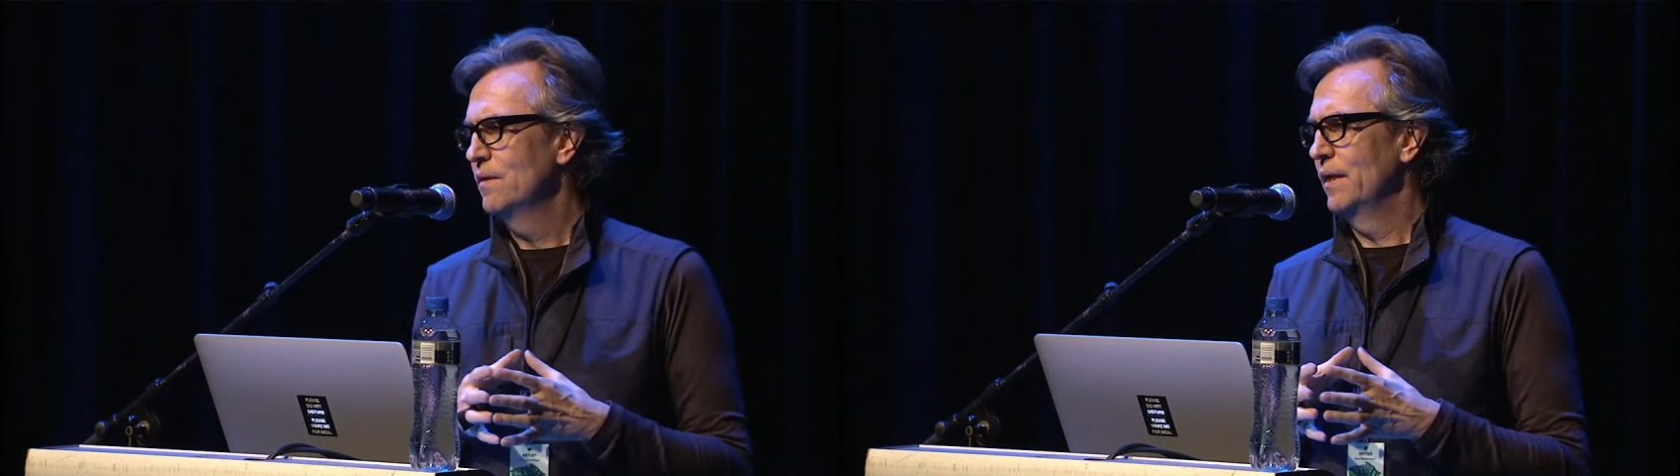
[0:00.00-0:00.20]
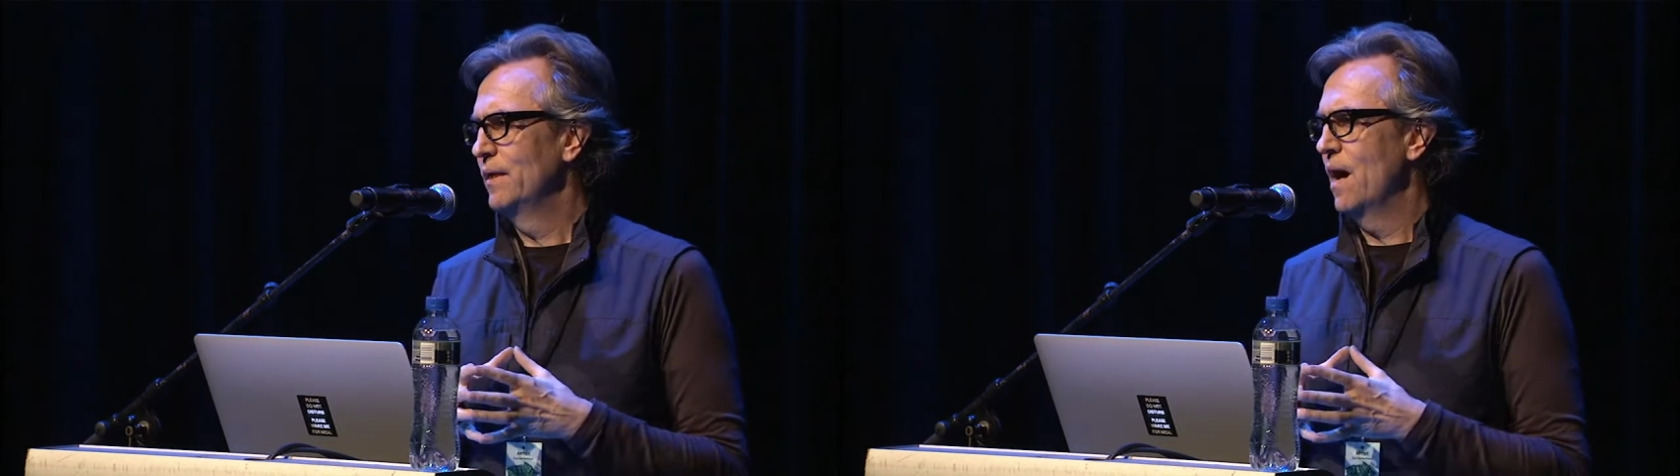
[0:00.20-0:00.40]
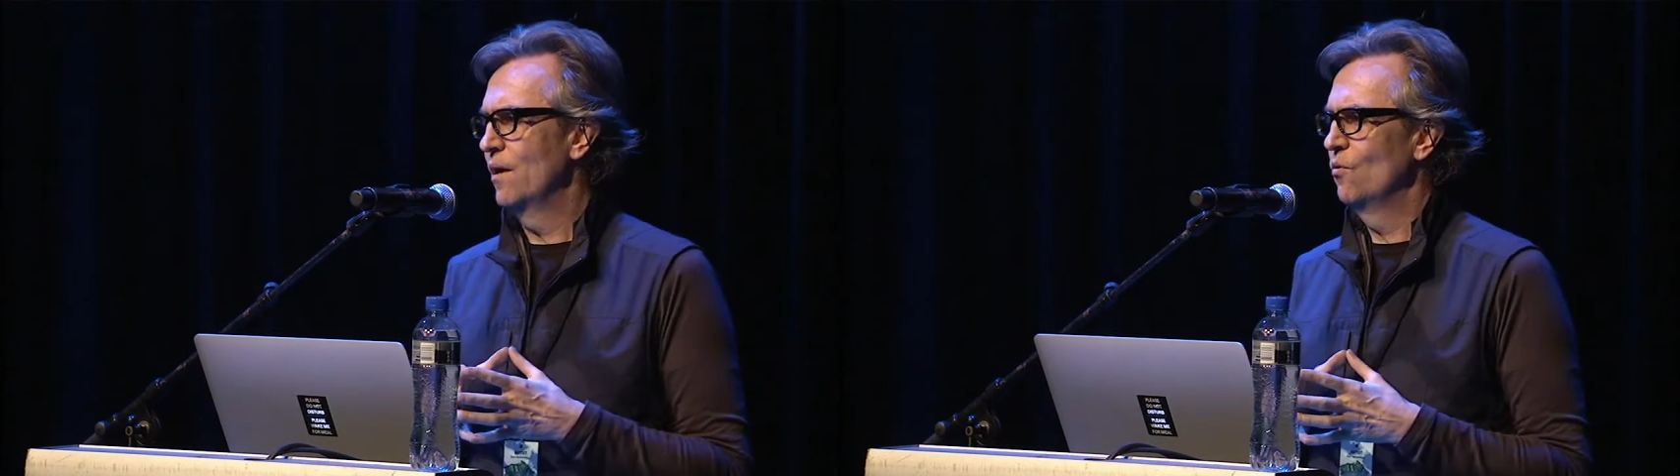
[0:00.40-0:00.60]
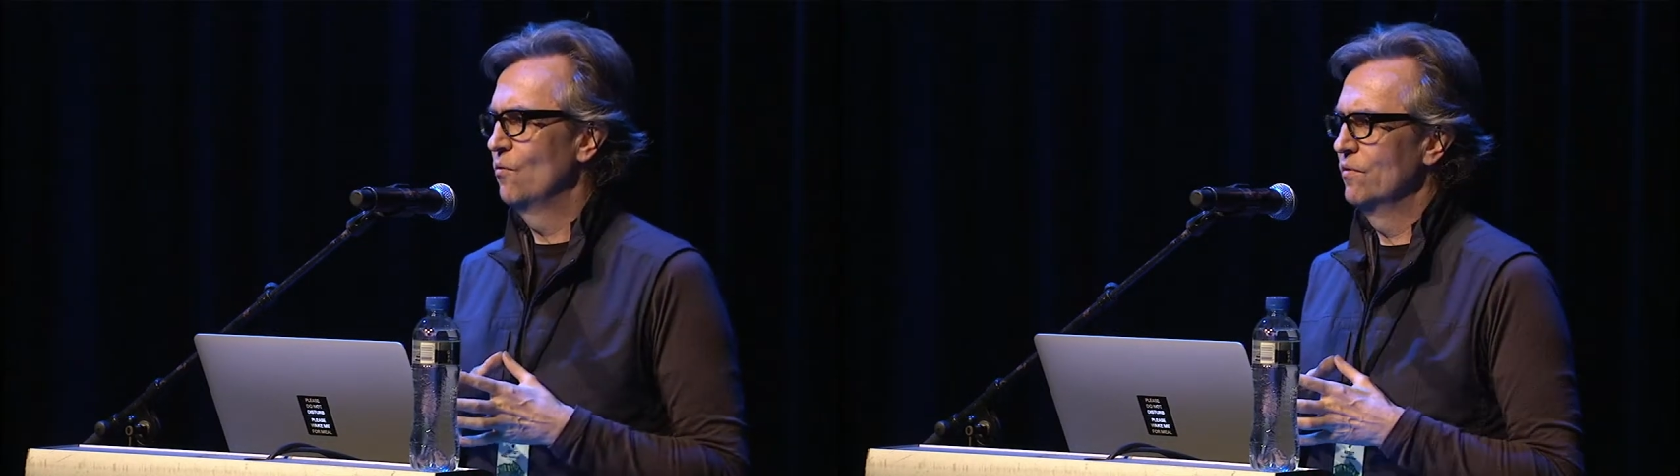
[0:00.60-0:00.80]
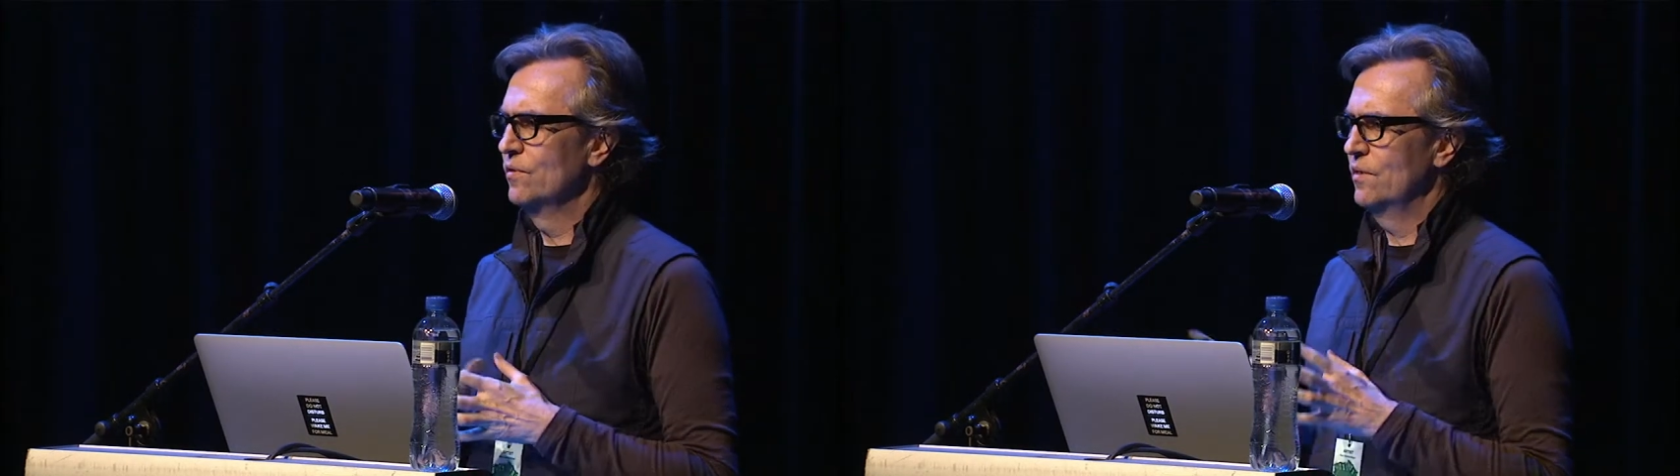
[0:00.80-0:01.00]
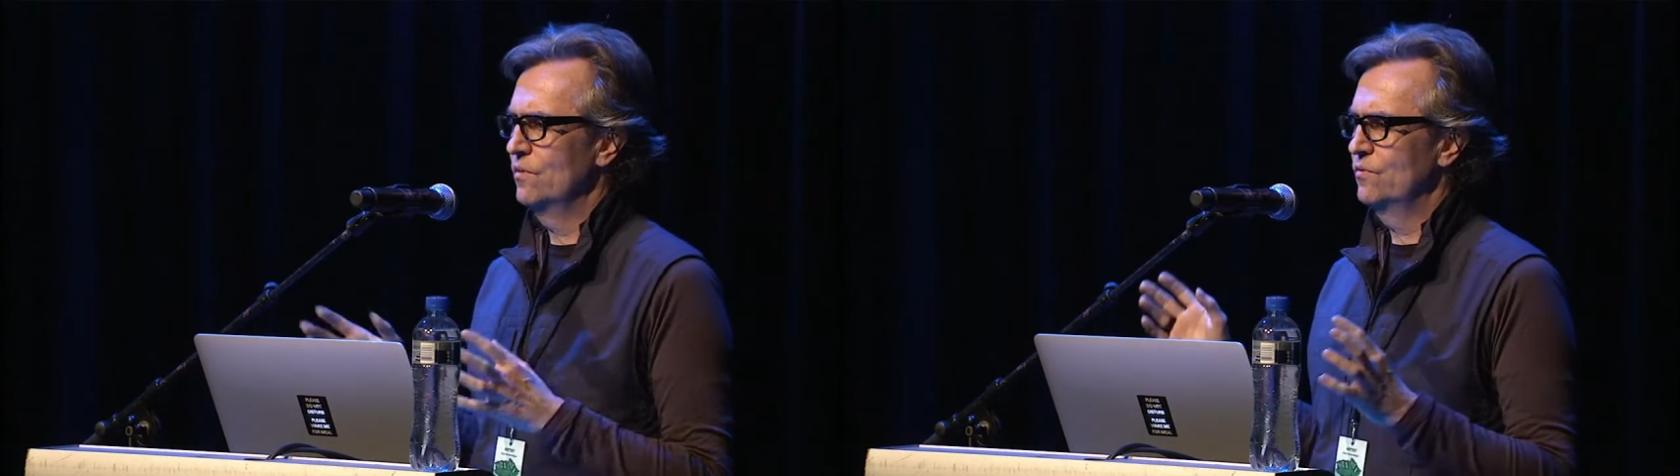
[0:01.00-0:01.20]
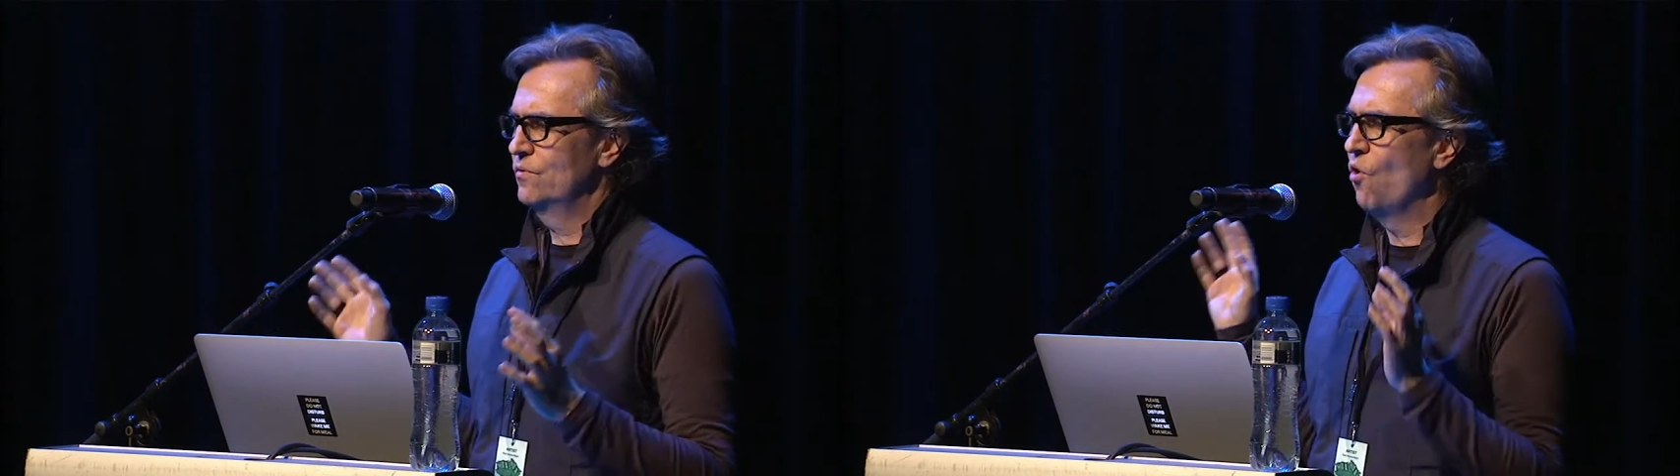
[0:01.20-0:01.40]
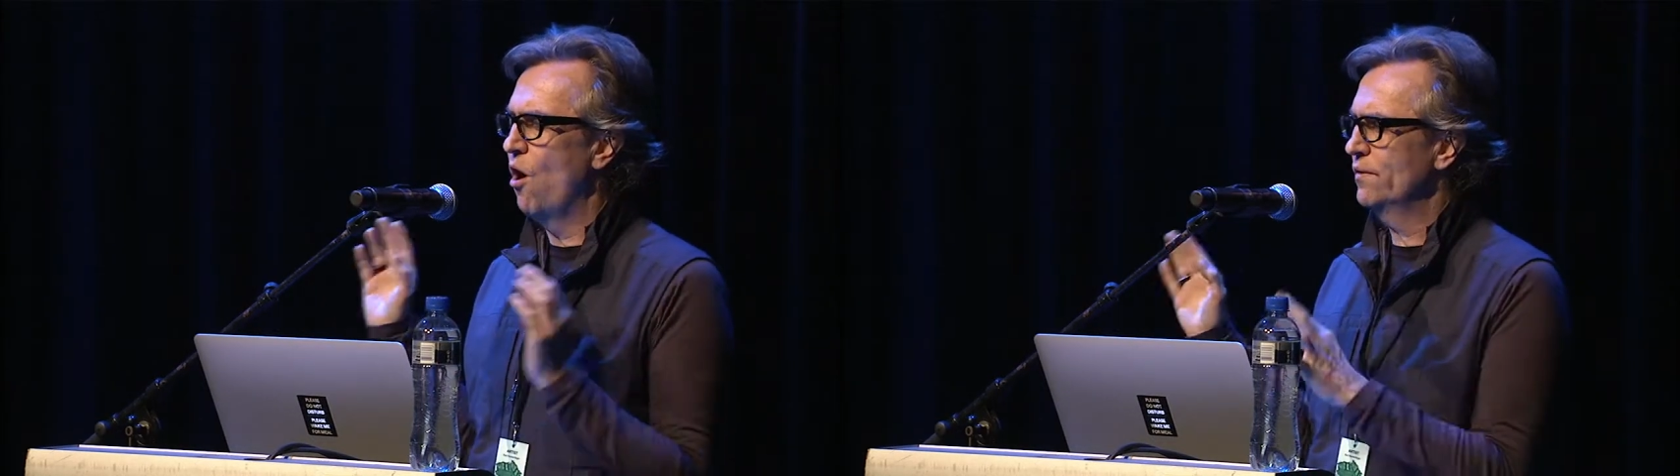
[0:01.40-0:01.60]
in Hanover, they
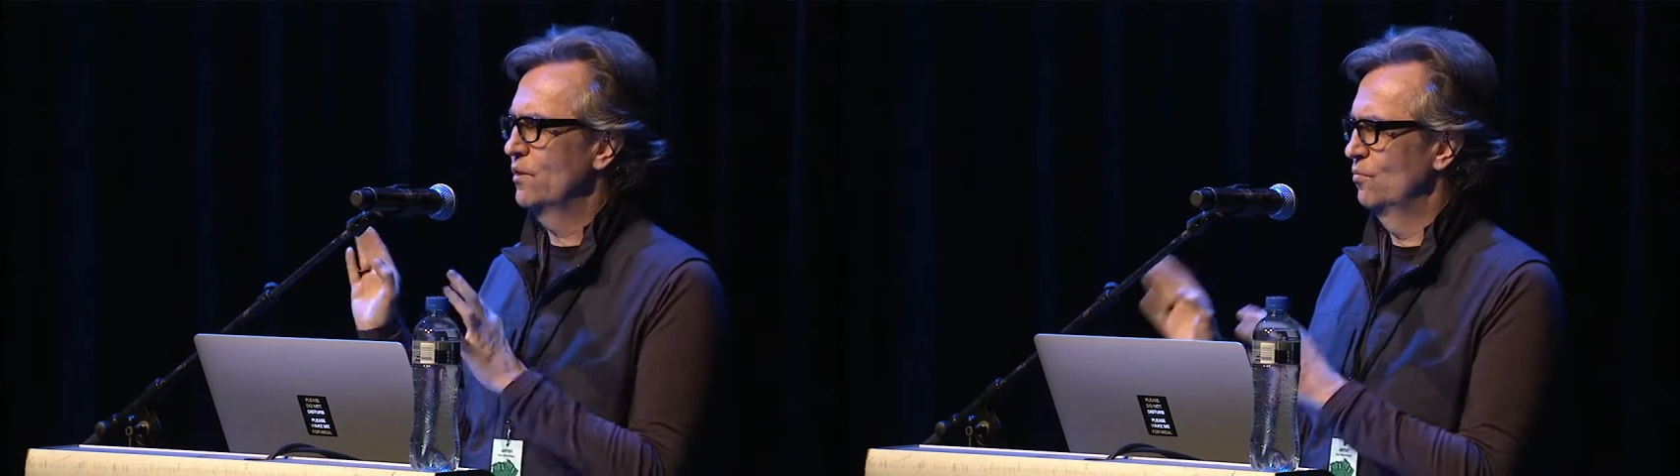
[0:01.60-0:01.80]
thought